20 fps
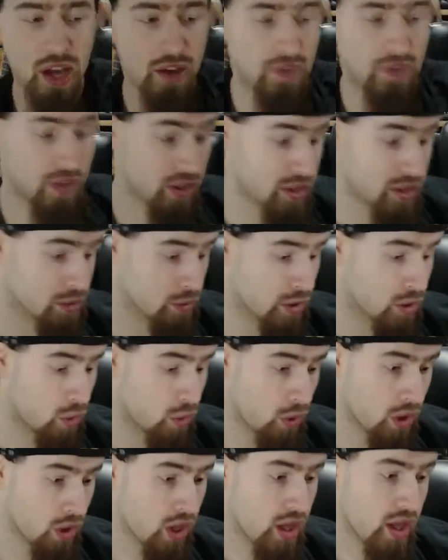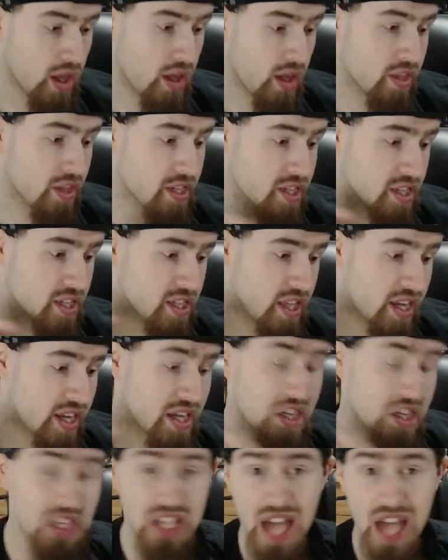It looks really cool. This is the
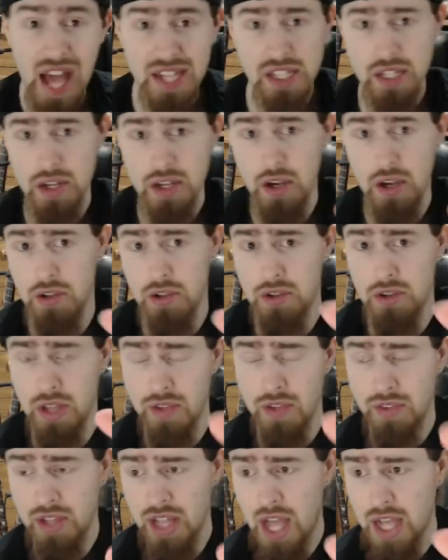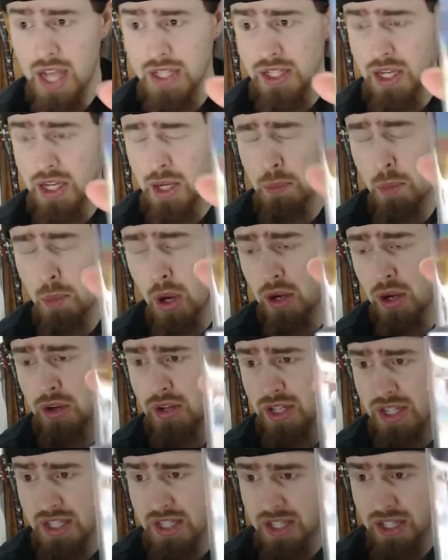classic color. They have classic and modern.
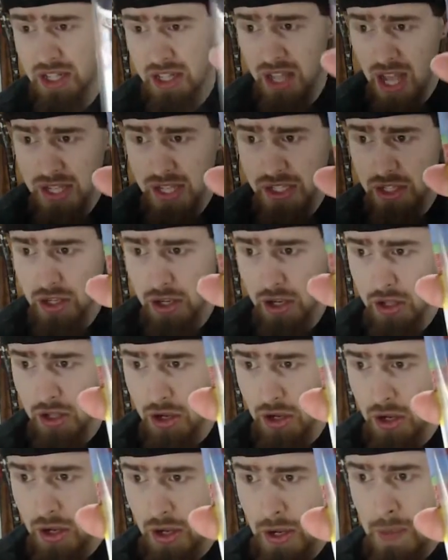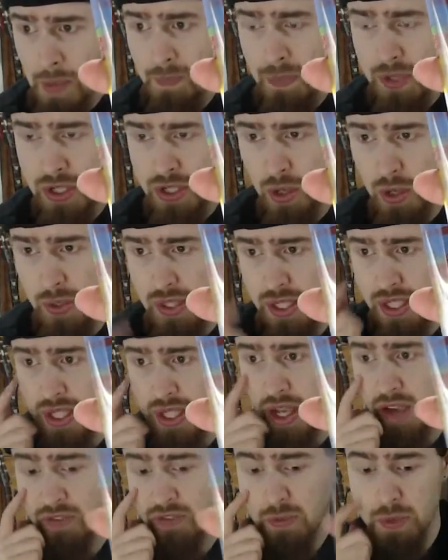This is the classic color. So it's uh,
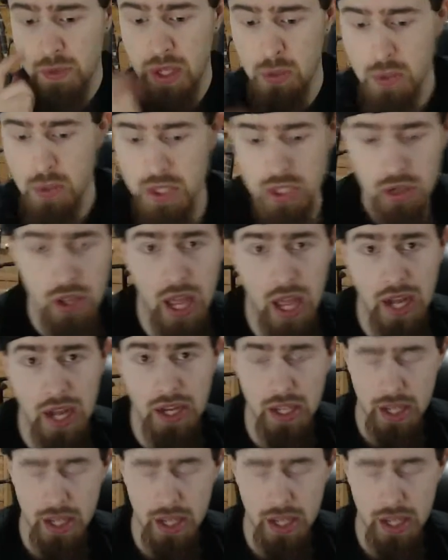from the original NES.